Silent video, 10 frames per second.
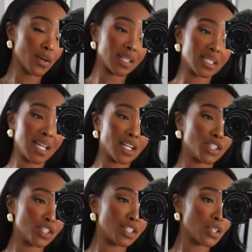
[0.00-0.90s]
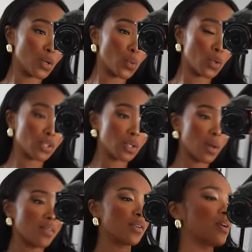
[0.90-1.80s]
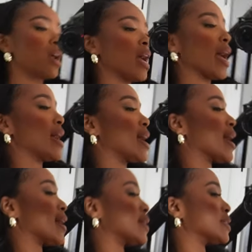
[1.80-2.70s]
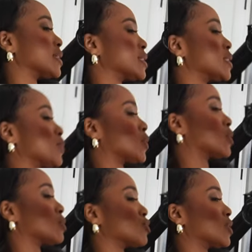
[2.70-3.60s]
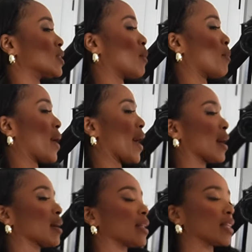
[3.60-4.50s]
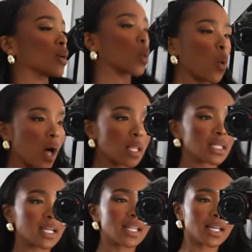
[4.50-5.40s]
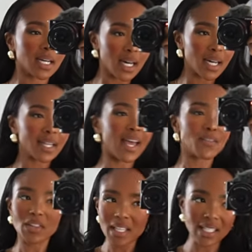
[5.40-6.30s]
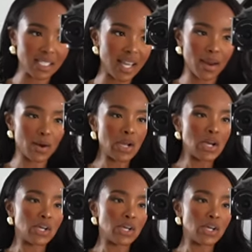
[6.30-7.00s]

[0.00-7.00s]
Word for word: It's not sheer whatsoever. It has a zipper closure in the back. Like, the quality, the cut, everything is there.